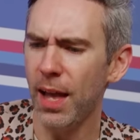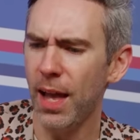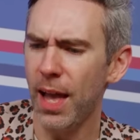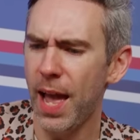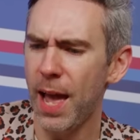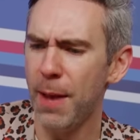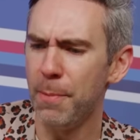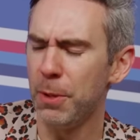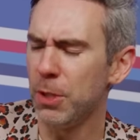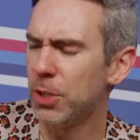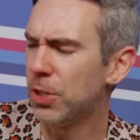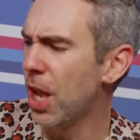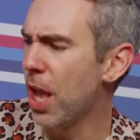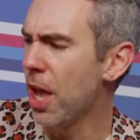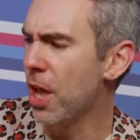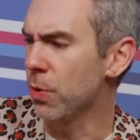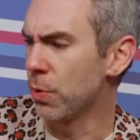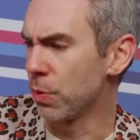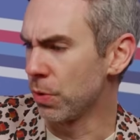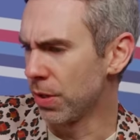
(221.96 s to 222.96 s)

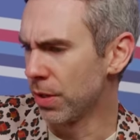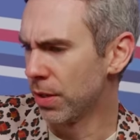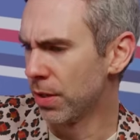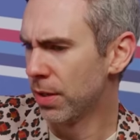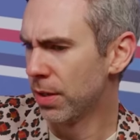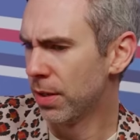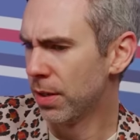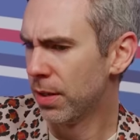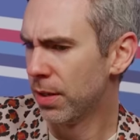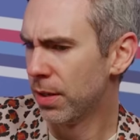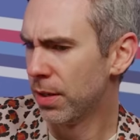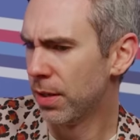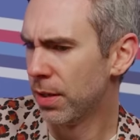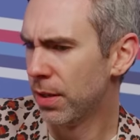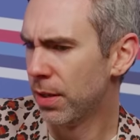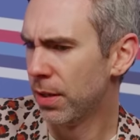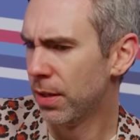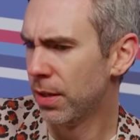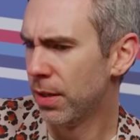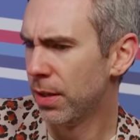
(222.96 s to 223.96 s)
episode.
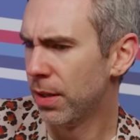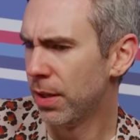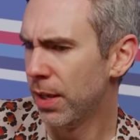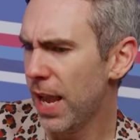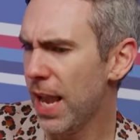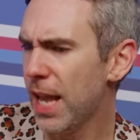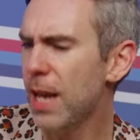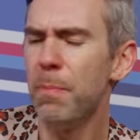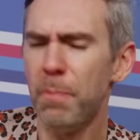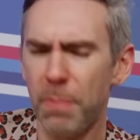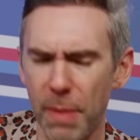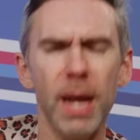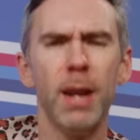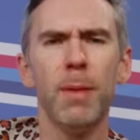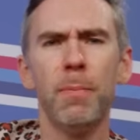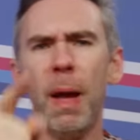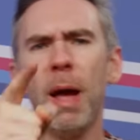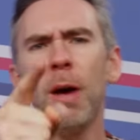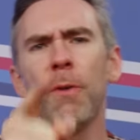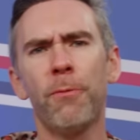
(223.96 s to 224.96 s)
In
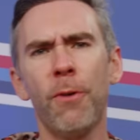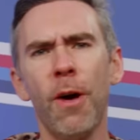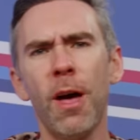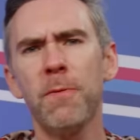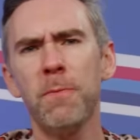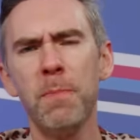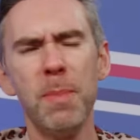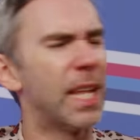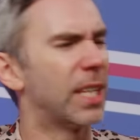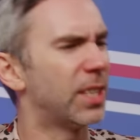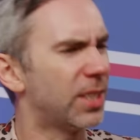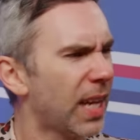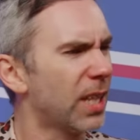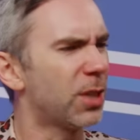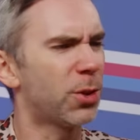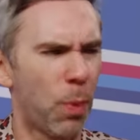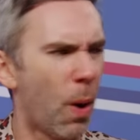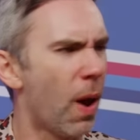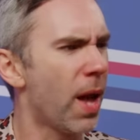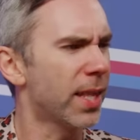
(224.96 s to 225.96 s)
about 5 minutes,
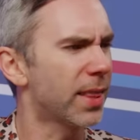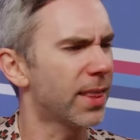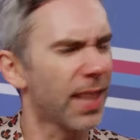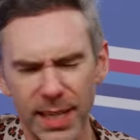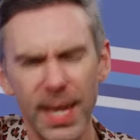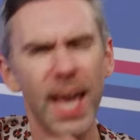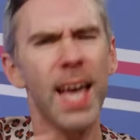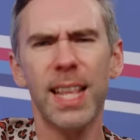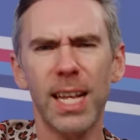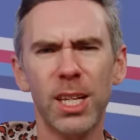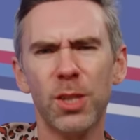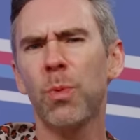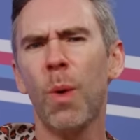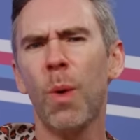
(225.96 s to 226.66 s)
that's right. Yeah, that's